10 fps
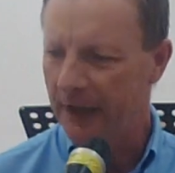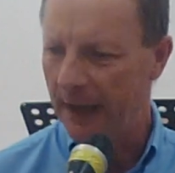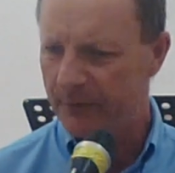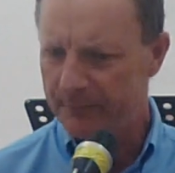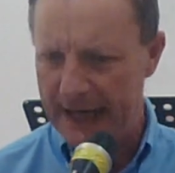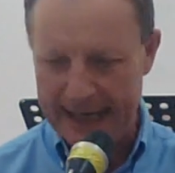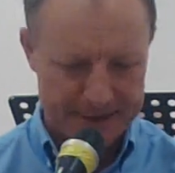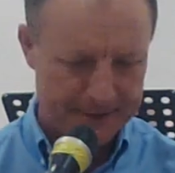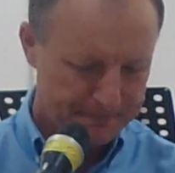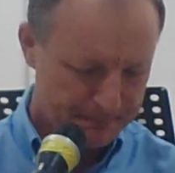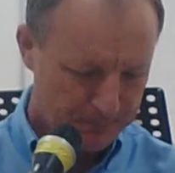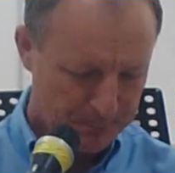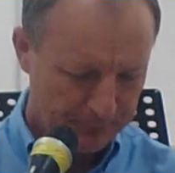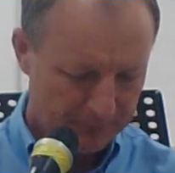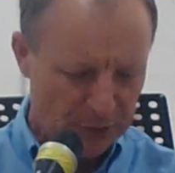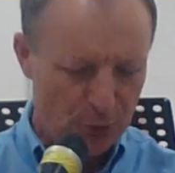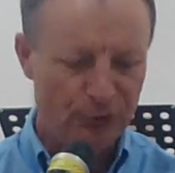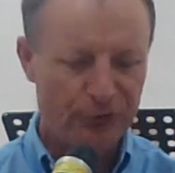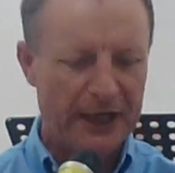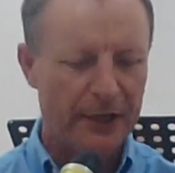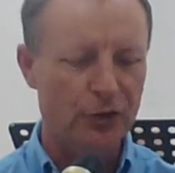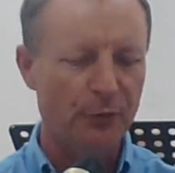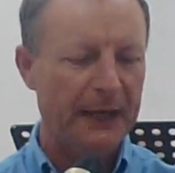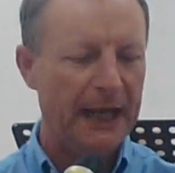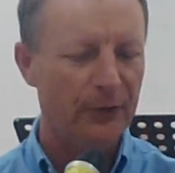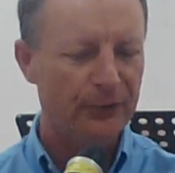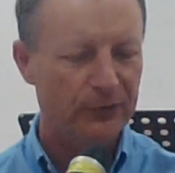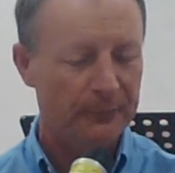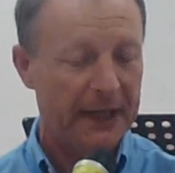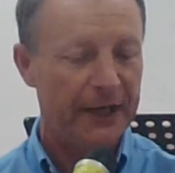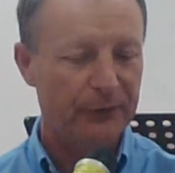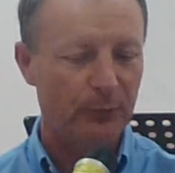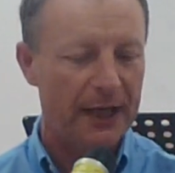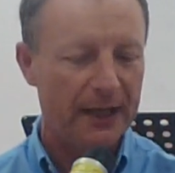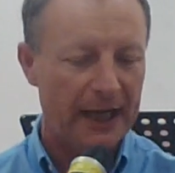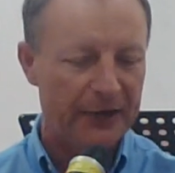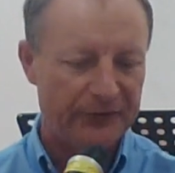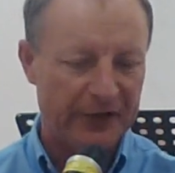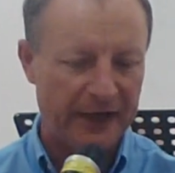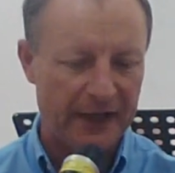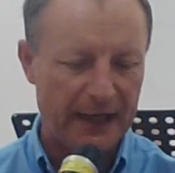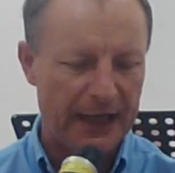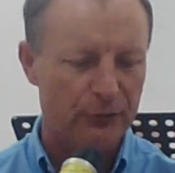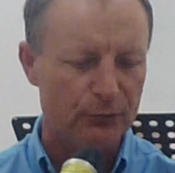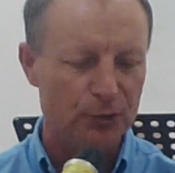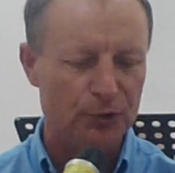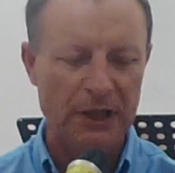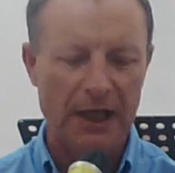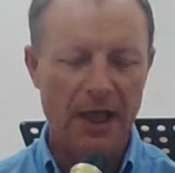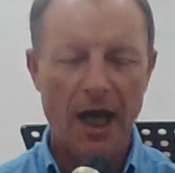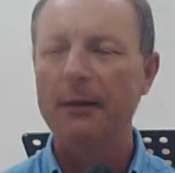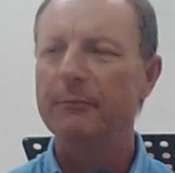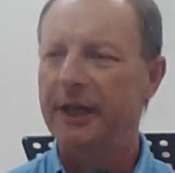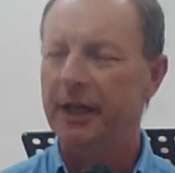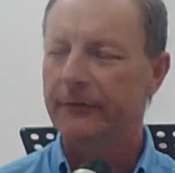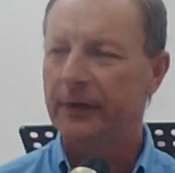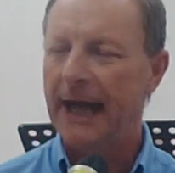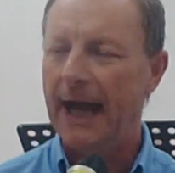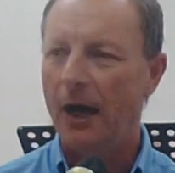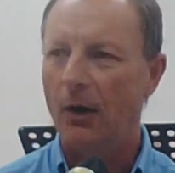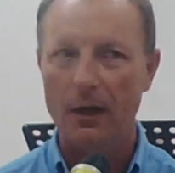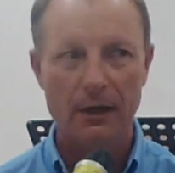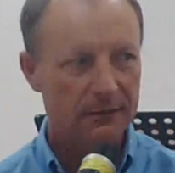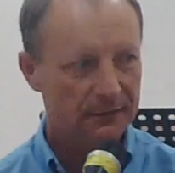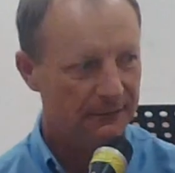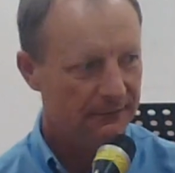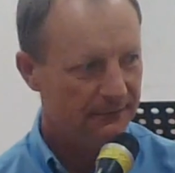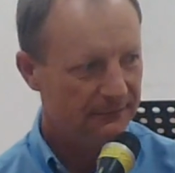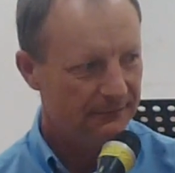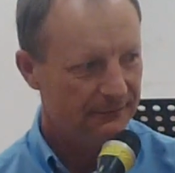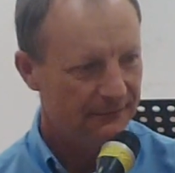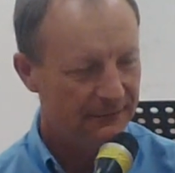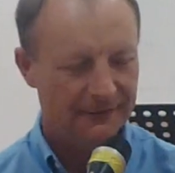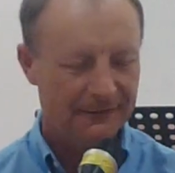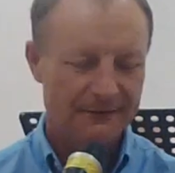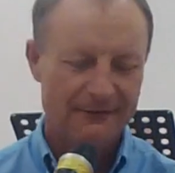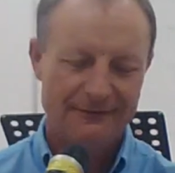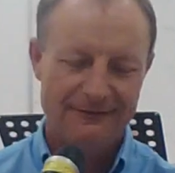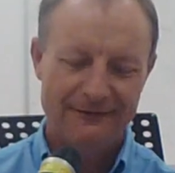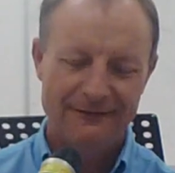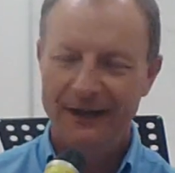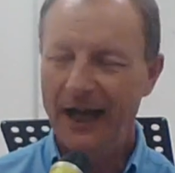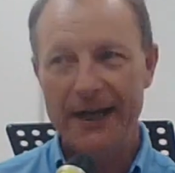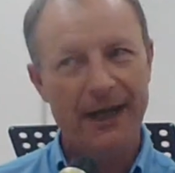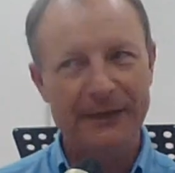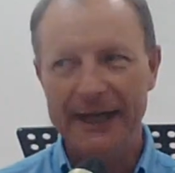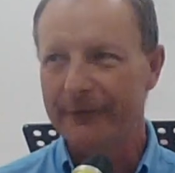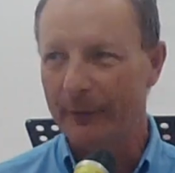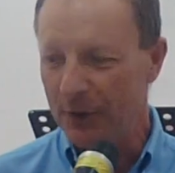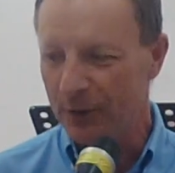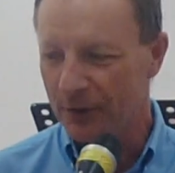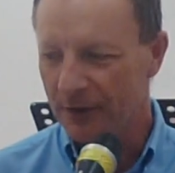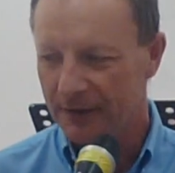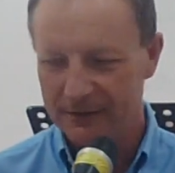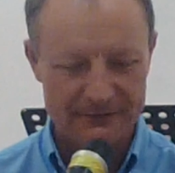named Mac. You stay in your plough's place while I sit here and rule. I'm king of a cow. And I'm king of a mule.